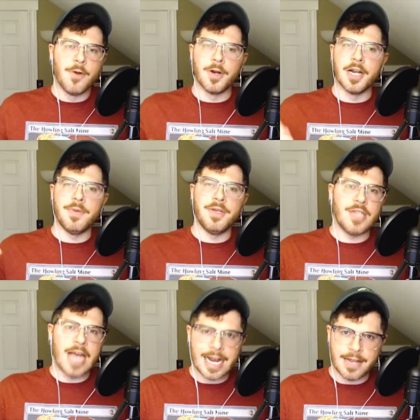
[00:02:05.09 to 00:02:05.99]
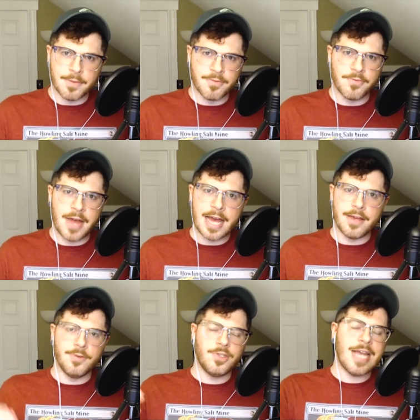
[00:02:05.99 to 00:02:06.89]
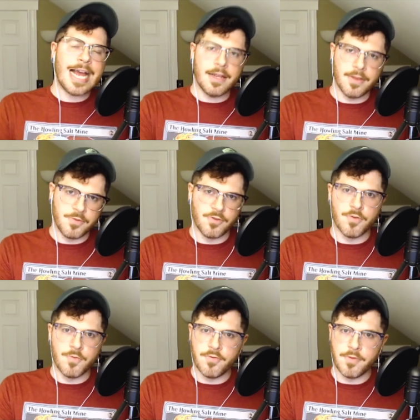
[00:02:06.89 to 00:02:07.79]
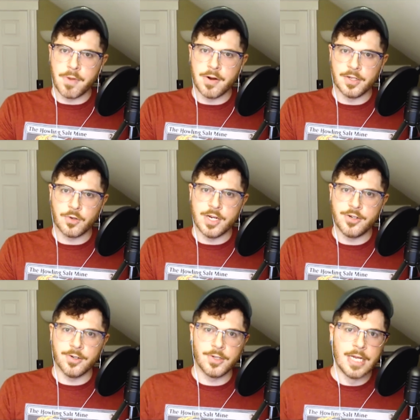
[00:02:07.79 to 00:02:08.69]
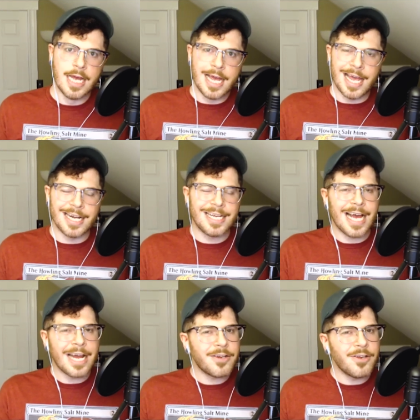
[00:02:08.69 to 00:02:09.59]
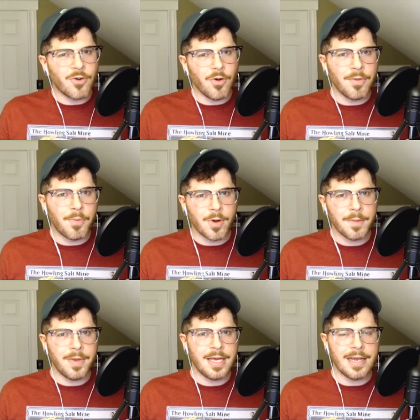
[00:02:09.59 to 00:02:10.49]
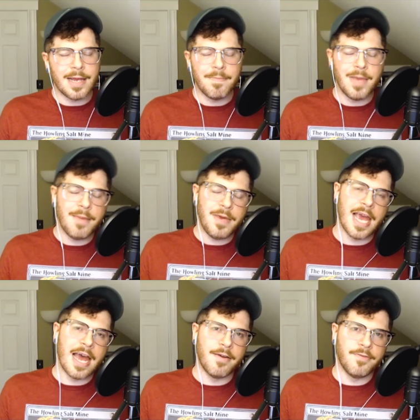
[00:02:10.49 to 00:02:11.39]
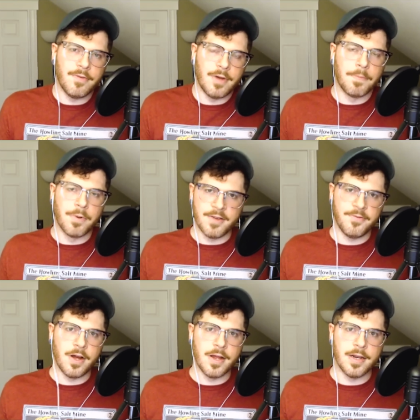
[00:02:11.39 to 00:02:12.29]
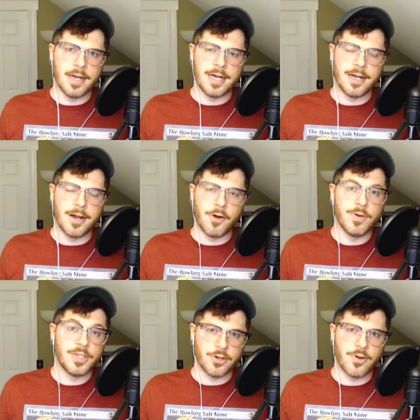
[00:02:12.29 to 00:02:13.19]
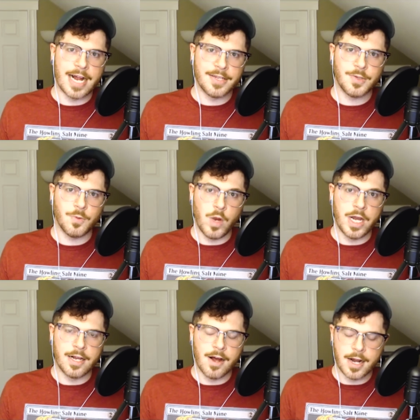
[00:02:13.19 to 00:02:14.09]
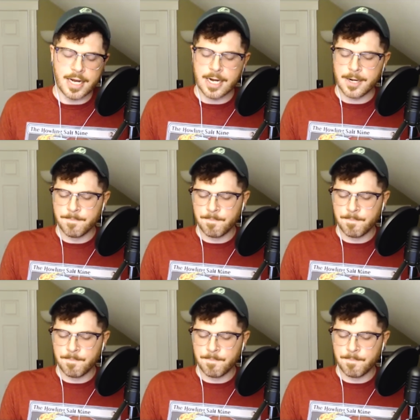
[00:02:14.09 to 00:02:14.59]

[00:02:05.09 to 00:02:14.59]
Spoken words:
We're going to be sacking them for value, sacking them to remove opponents' creatures, and kind of control the board a bit, and maybe have a pretty fun aristocrats win con here.